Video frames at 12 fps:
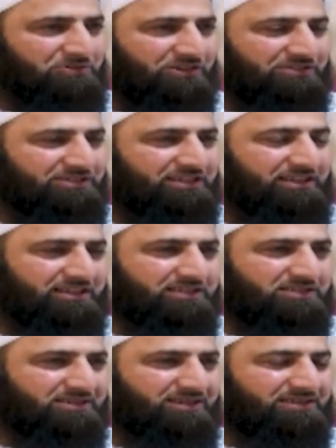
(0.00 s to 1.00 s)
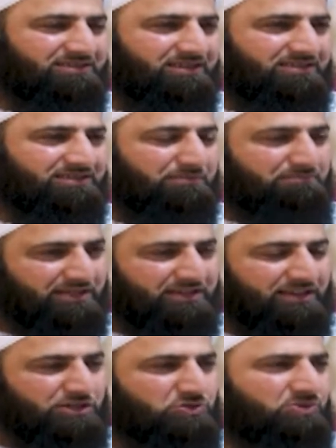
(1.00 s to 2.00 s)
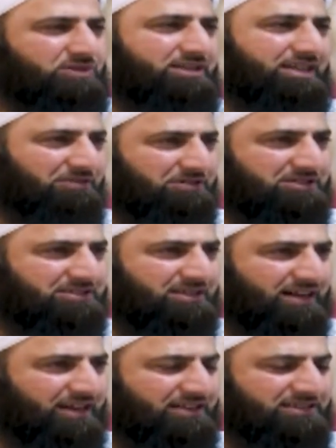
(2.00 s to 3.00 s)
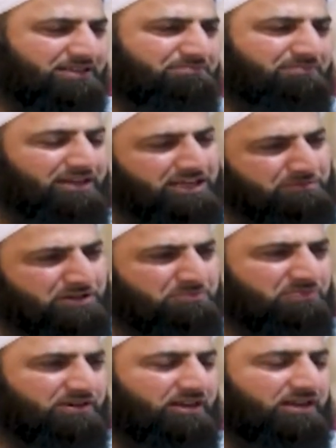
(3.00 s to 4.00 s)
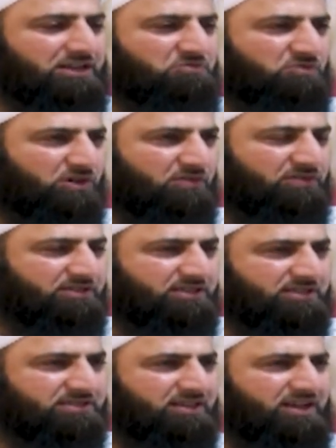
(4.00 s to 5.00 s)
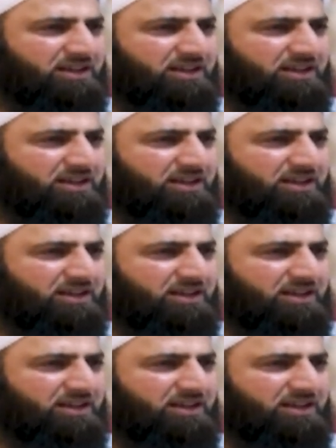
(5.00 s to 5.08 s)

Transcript: drug dealing is it's it's a big issue in our society. Many people are involved in this.